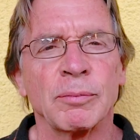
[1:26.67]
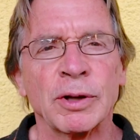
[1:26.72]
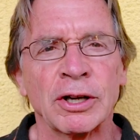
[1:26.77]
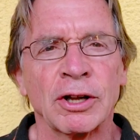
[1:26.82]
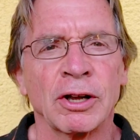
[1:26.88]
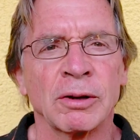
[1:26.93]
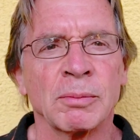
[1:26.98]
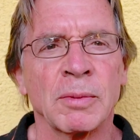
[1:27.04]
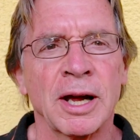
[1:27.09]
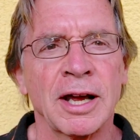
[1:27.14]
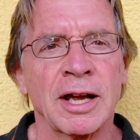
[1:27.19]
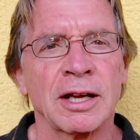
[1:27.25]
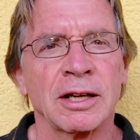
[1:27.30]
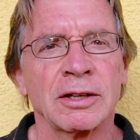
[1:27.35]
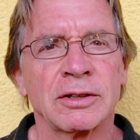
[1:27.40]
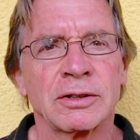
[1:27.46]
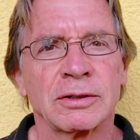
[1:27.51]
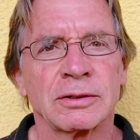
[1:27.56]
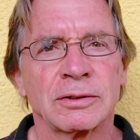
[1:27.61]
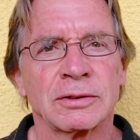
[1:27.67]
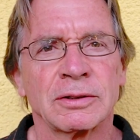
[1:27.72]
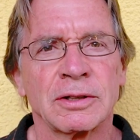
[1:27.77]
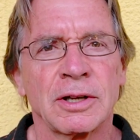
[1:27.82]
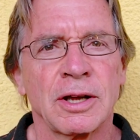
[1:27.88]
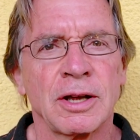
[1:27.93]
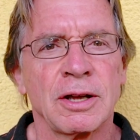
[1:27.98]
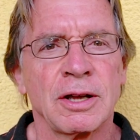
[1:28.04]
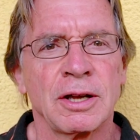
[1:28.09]
I've been on my
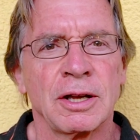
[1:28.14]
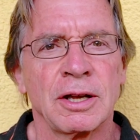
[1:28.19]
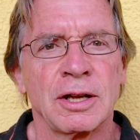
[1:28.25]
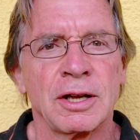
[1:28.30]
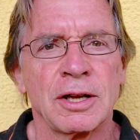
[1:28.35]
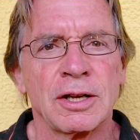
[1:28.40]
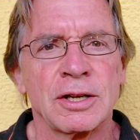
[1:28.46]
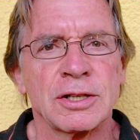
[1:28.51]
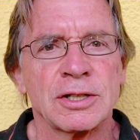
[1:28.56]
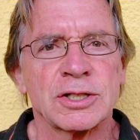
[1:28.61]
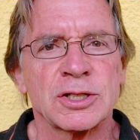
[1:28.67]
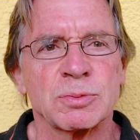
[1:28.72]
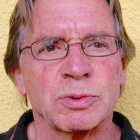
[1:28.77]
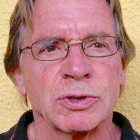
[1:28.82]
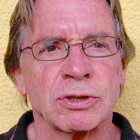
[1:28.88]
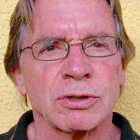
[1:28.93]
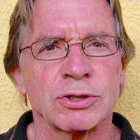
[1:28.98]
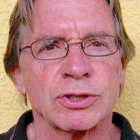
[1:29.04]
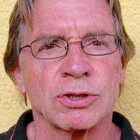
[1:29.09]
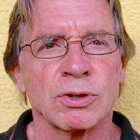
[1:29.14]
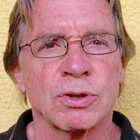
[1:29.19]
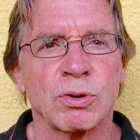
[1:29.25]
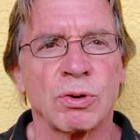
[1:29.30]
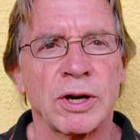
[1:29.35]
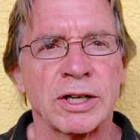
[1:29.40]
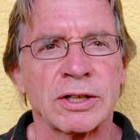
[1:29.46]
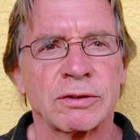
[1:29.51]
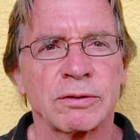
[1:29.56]
spiritual
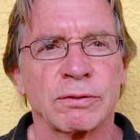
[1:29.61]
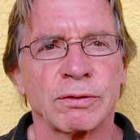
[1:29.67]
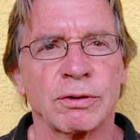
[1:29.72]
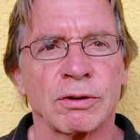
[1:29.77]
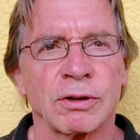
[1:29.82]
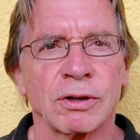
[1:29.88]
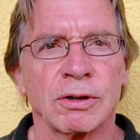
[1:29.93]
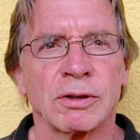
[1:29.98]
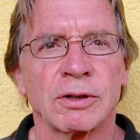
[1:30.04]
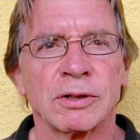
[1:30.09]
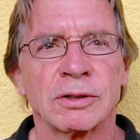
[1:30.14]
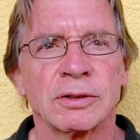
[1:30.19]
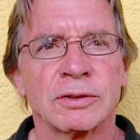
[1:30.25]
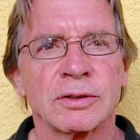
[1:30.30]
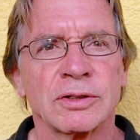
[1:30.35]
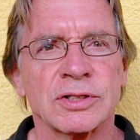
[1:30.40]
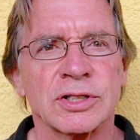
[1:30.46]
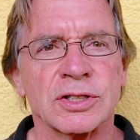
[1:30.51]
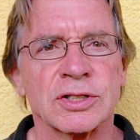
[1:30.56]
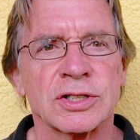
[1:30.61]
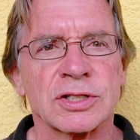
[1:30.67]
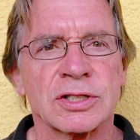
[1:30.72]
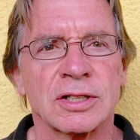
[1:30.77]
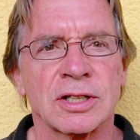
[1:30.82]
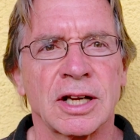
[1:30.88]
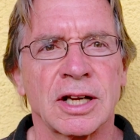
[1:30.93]
quest for since